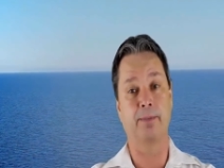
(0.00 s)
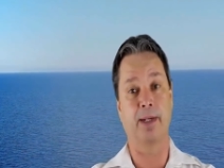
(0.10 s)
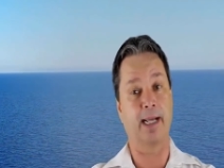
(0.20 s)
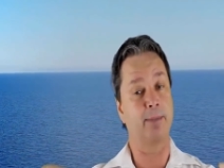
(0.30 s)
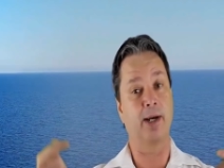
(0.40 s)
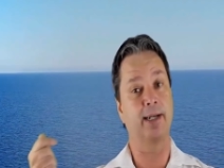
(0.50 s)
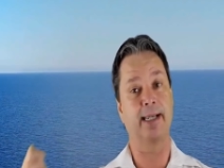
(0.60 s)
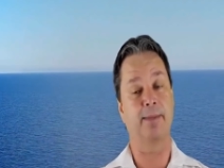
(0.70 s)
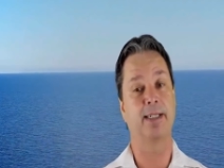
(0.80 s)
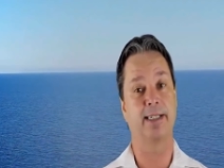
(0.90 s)
but I'm not an
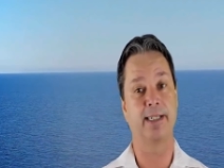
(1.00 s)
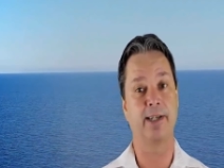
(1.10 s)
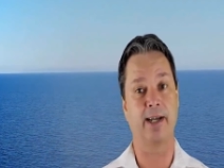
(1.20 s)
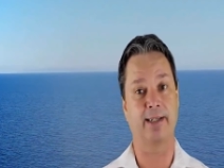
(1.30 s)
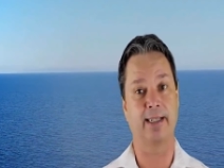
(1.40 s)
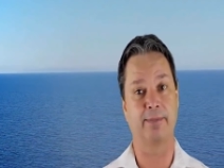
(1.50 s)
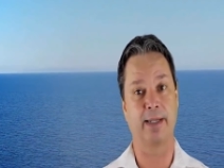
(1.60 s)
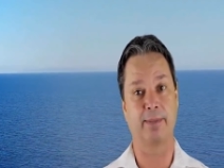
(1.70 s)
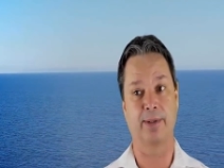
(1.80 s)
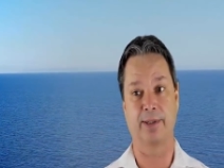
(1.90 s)
MSC Yacht Club
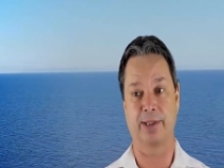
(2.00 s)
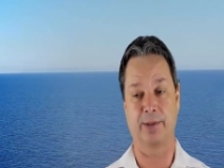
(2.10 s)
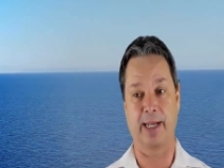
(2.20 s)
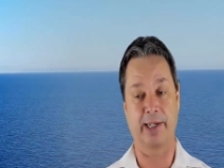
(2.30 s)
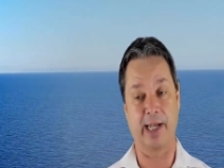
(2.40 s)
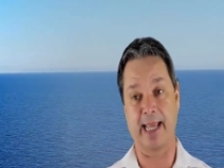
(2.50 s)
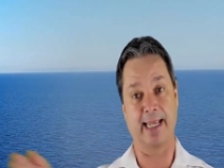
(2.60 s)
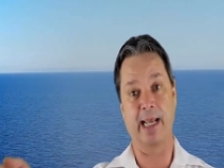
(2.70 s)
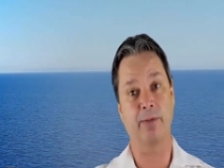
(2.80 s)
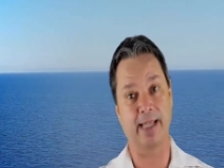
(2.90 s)
member, so I can't
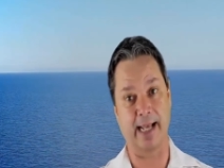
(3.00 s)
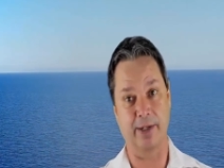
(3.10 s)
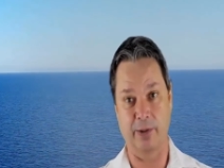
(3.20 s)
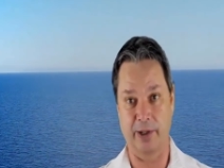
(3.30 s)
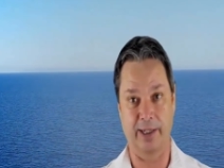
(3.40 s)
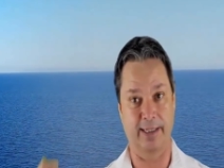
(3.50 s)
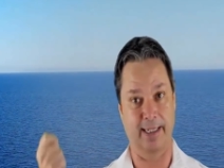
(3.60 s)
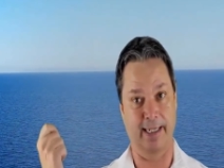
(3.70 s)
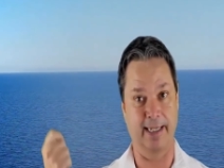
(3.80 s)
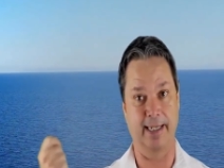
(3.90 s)
get out that door because
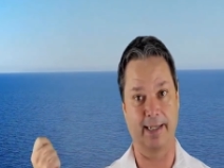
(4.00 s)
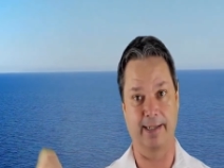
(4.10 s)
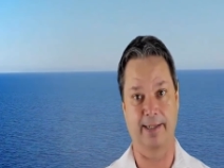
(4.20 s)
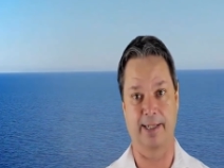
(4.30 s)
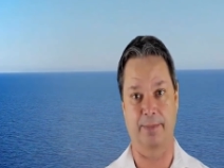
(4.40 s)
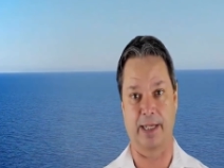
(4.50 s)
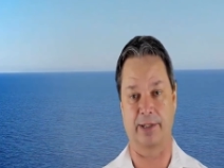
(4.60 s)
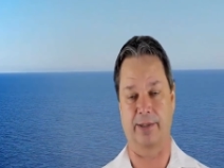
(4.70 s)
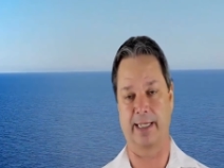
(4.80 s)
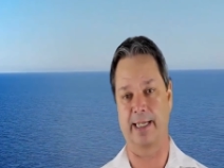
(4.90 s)
I needed the
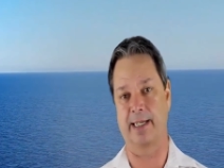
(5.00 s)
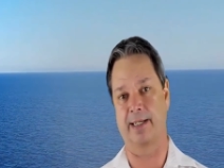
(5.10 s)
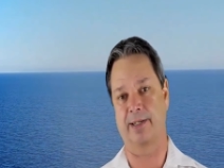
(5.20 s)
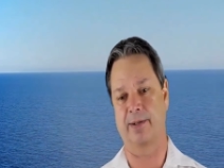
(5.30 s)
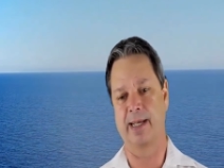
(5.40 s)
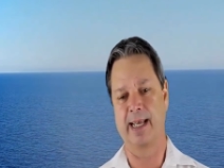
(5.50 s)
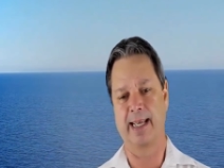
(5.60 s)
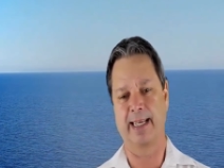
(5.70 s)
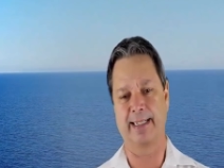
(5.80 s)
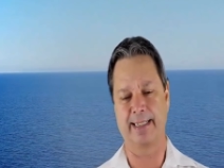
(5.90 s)
special key. So
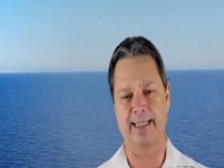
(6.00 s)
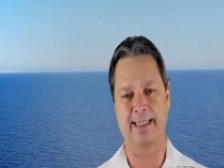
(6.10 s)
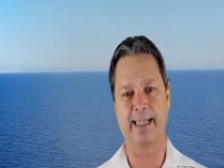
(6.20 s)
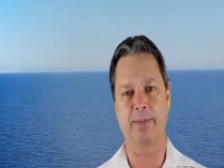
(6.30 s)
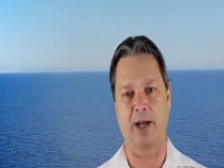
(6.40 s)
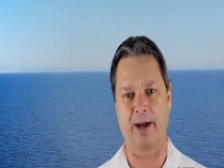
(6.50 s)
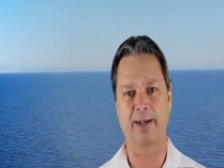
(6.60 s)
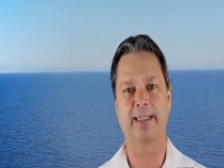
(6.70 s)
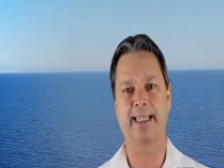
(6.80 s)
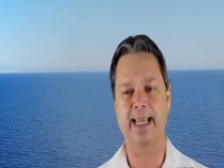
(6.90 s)
it just seemed
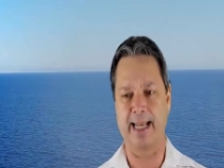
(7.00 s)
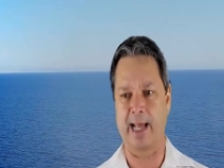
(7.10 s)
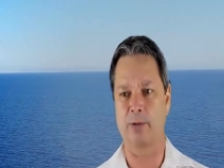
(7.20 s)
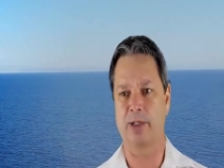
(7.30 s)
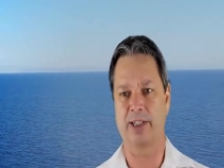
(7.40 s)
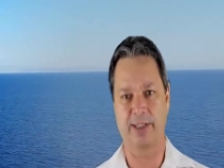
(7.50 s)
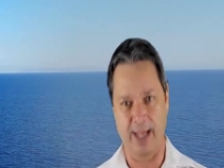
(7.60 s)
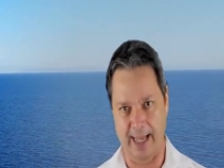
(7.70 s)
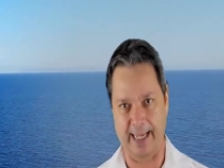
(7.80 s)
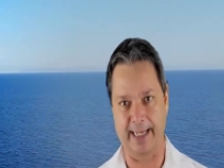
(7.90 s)
hard to get
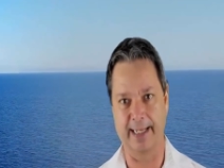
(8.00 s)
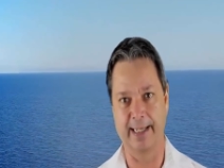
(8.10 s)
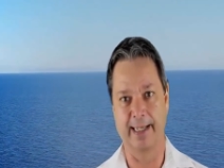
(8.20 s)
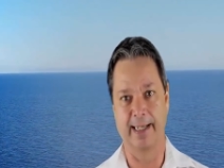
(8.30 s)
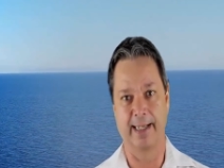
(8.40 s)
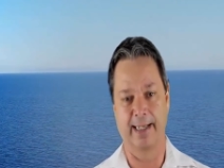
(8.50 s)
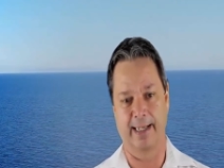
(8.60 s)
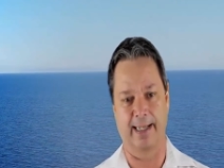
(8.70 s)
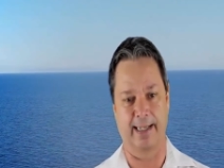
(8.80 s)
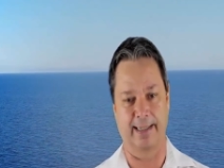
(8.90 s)
outside.
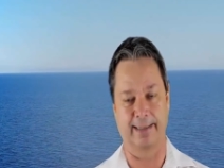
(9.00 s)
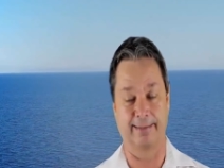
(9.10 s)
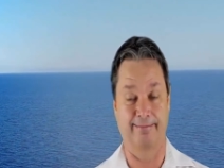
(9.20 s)
Uh,